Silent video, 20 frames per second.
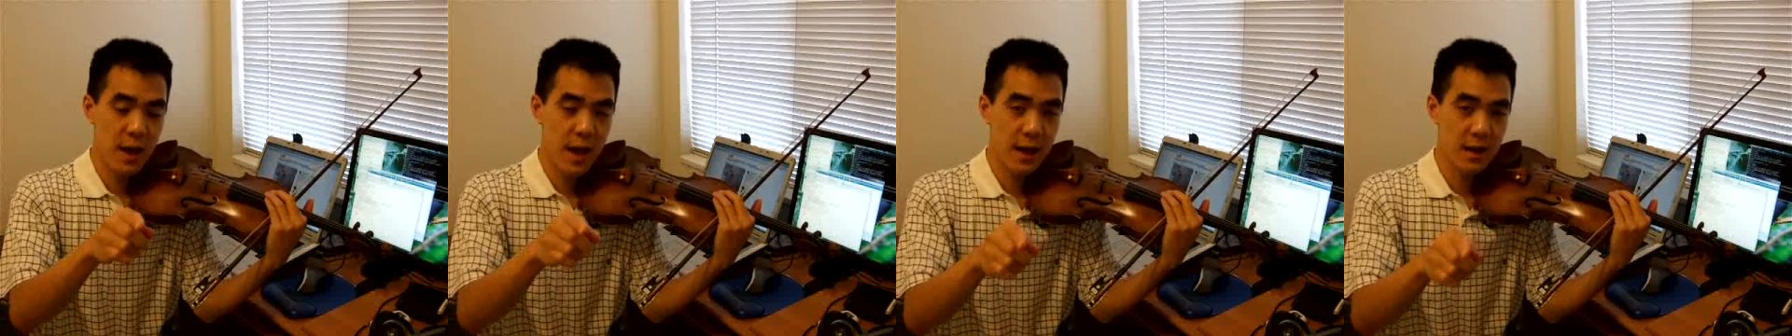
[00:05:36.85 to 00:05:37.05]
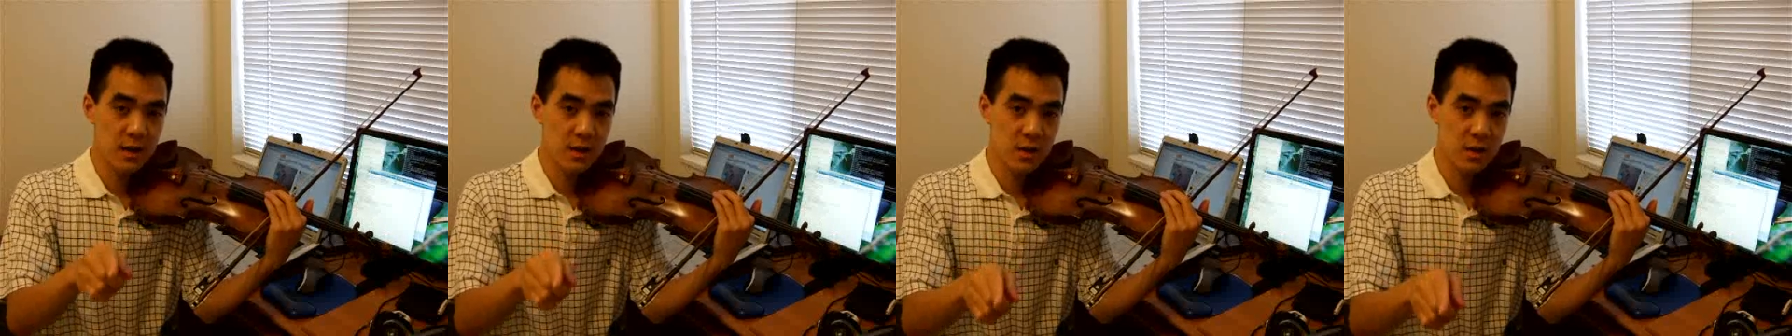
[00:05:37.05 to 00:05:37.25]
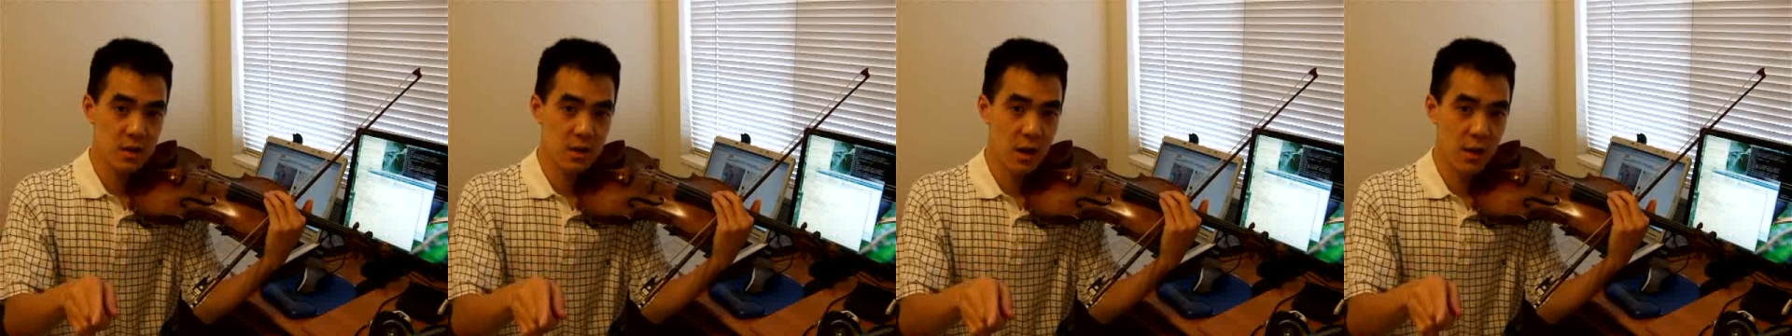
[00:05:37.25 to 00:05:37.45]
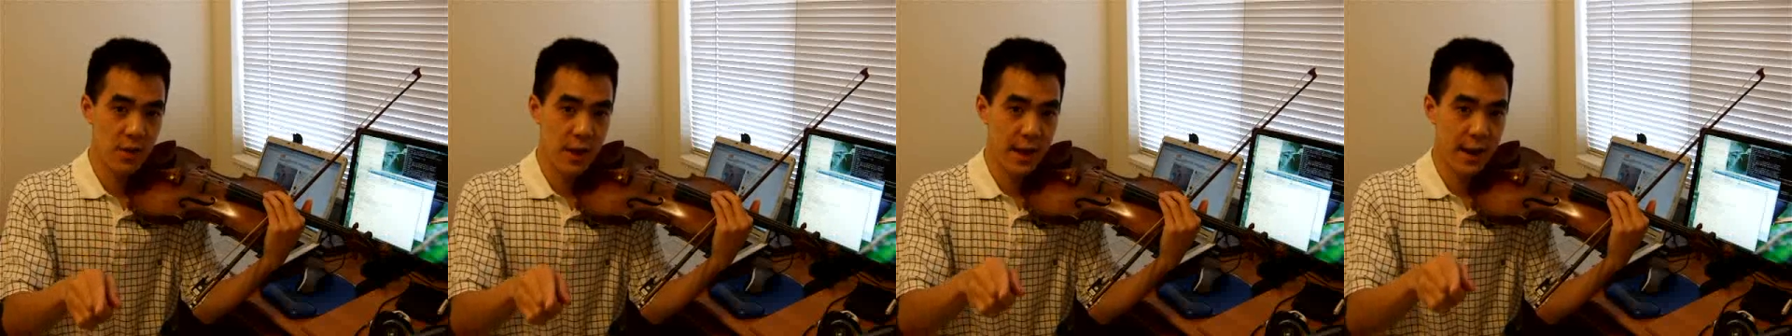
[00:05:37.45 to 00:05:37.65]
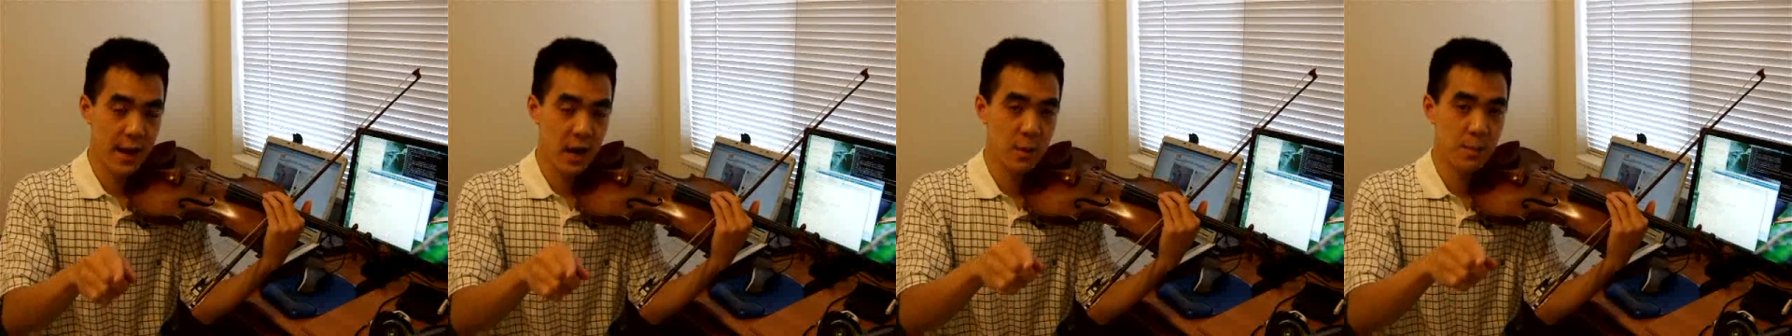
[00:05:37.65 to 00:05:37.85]
that
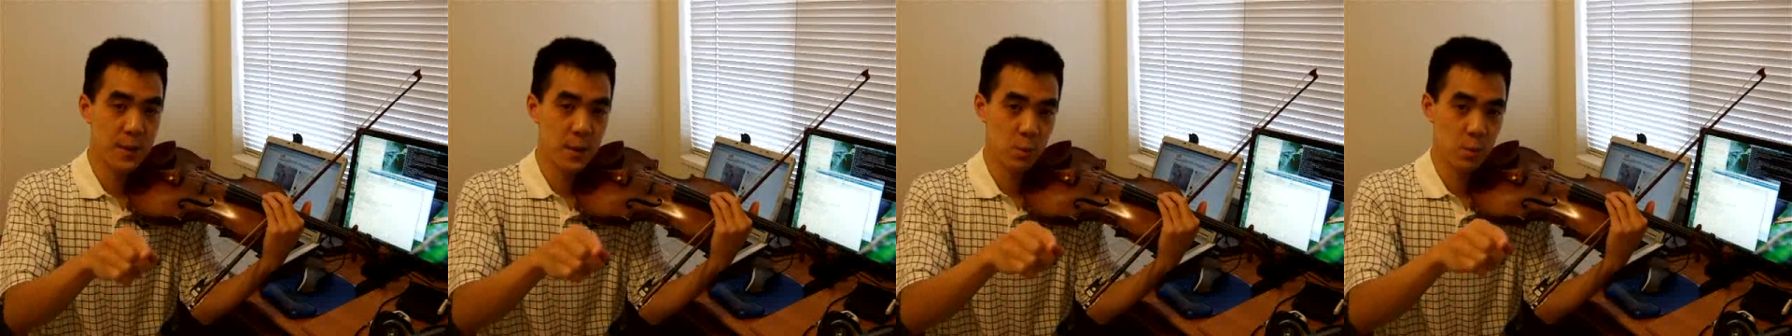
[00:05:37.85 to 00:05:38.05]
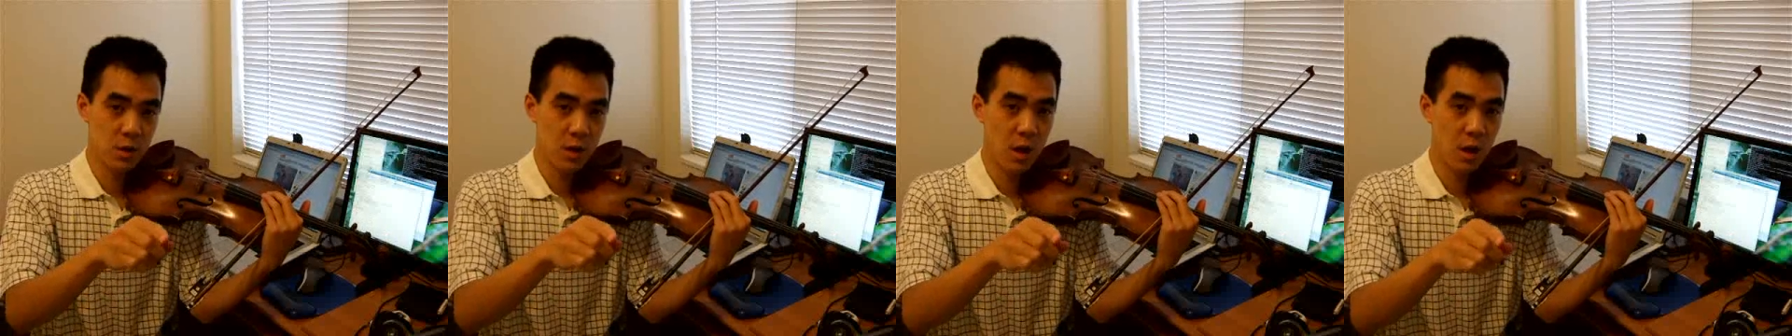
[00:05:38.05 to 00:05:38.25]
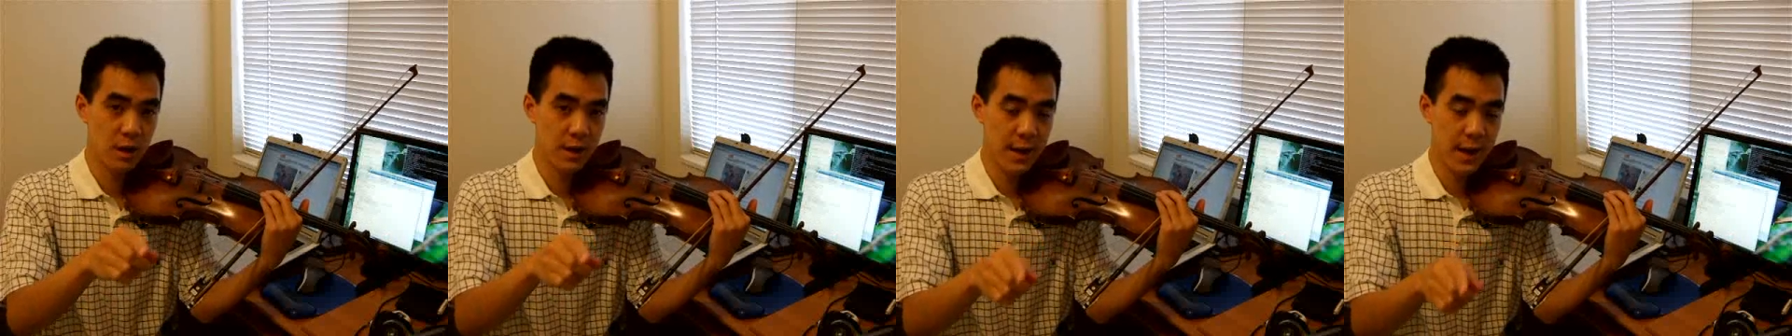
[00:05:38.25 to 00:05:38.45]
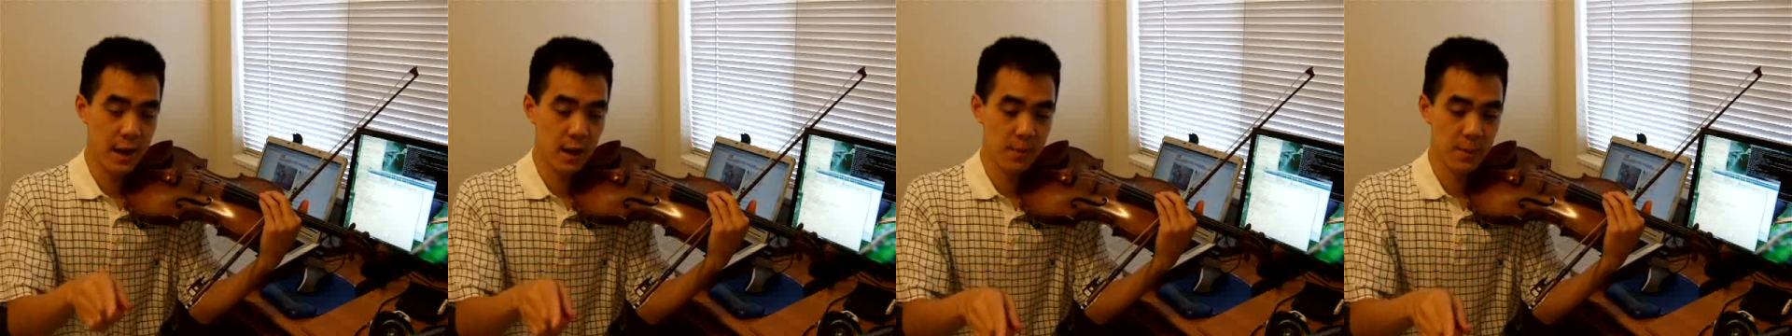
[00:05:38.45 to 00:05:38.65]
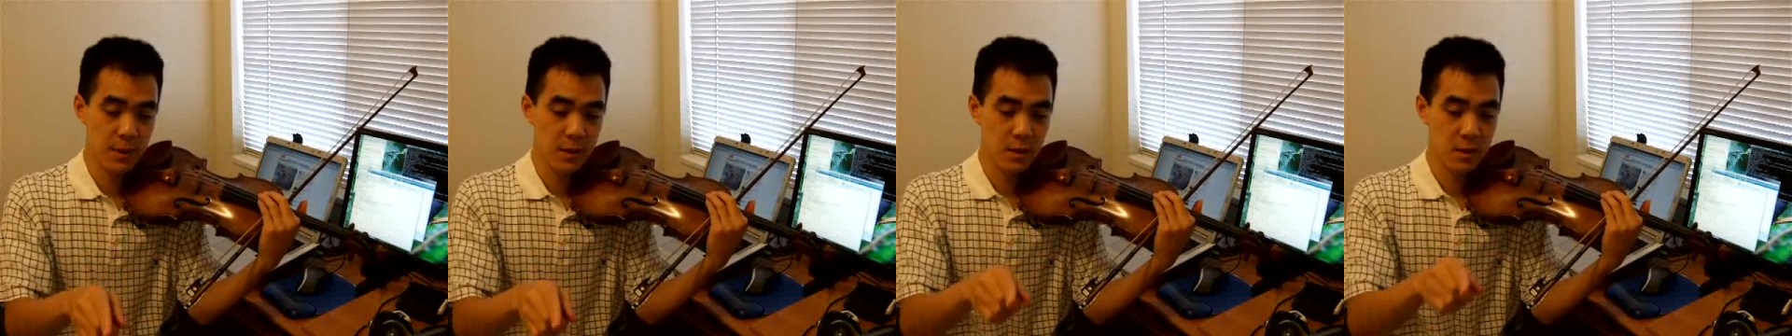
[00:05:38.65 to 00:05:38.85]
hairpin. We'll call it a
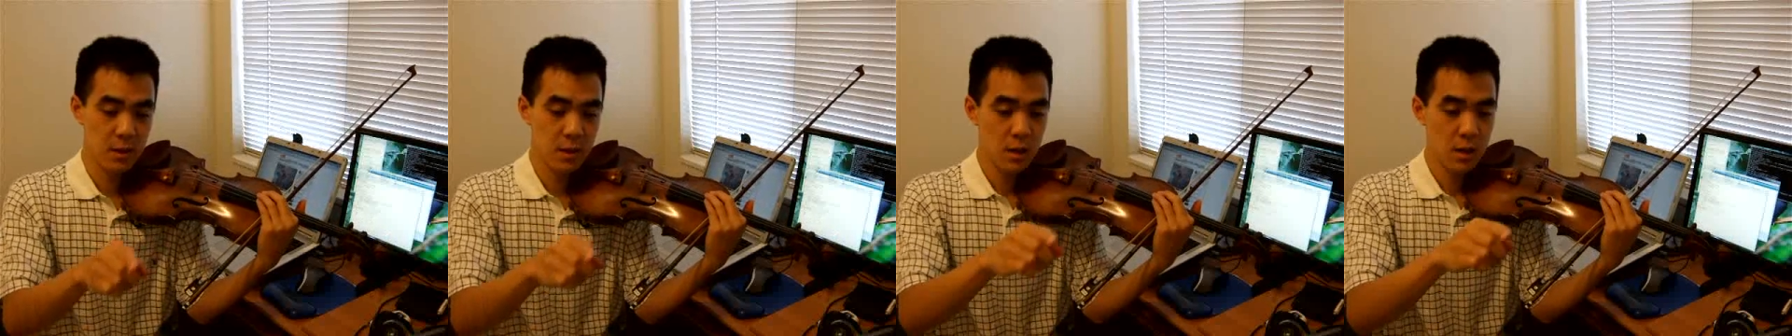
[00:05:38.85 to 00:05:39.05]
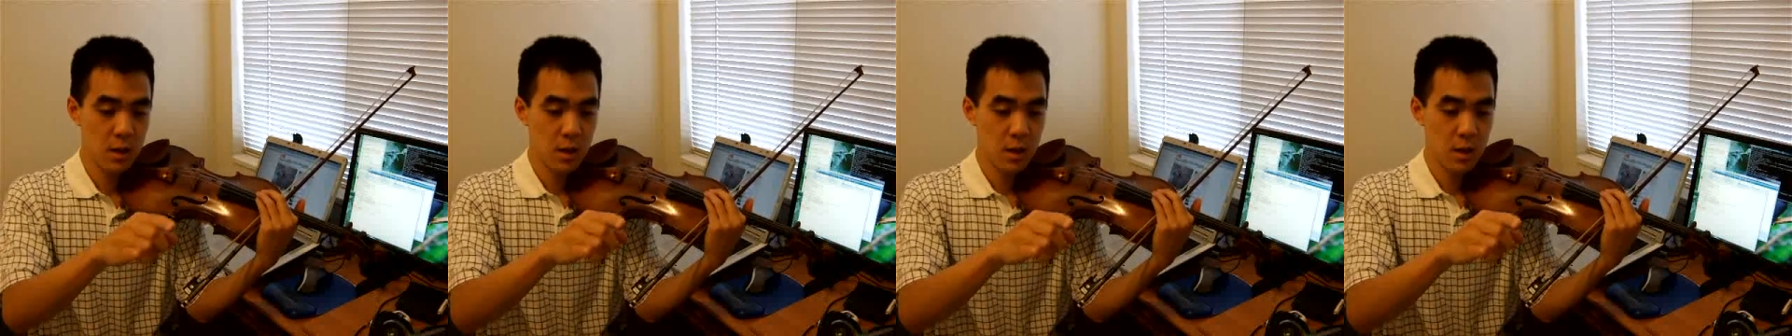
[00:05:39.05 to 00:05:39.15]
hairpin,